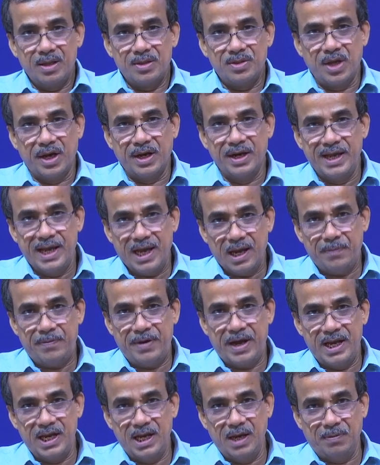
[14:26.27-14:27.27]
the real
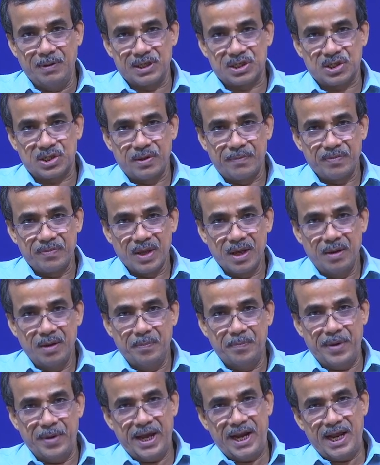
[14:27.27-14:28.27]
variables,
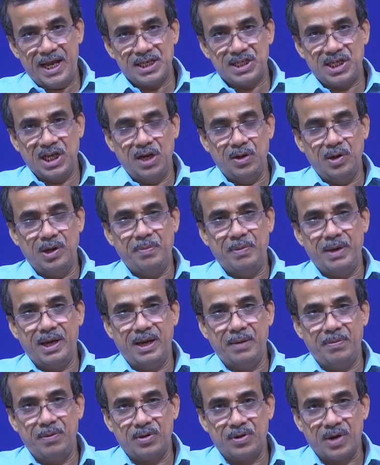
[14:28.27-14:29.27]
very easily we will be
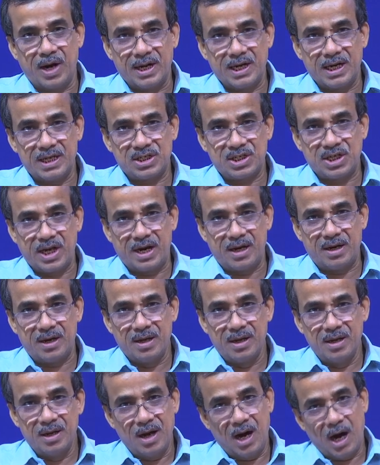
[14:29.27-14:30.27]
able to understand
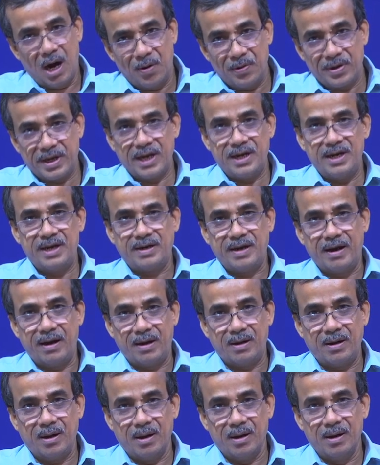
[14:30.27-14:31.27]
how can it
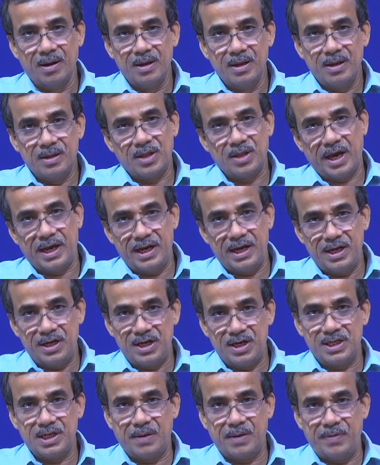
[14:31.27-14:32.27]
handle the
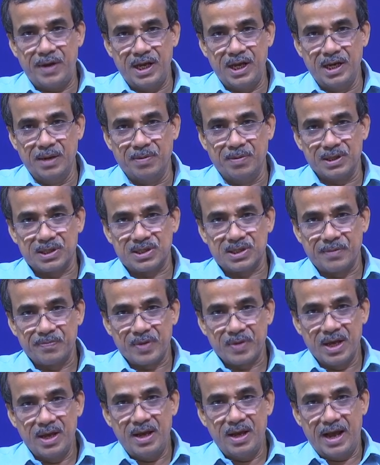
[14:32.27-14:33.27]
integer variables,
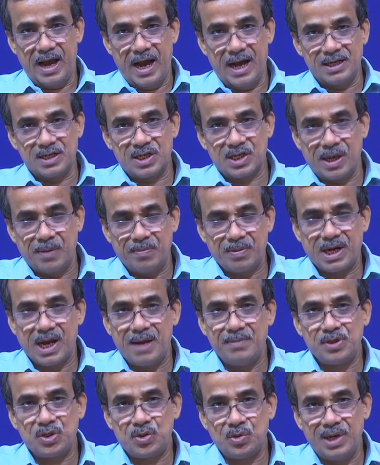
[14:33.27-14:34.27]
and
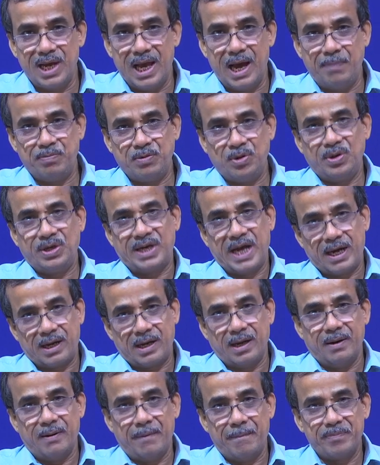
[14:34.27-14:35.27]
sometimes we will have to
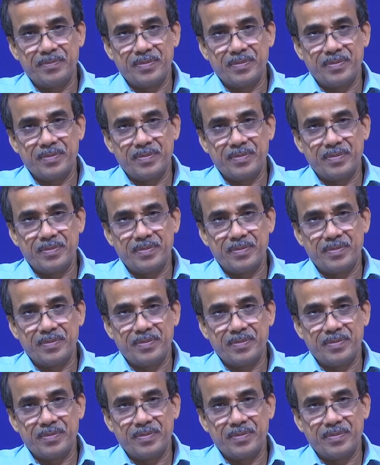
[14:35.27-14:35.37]
tackle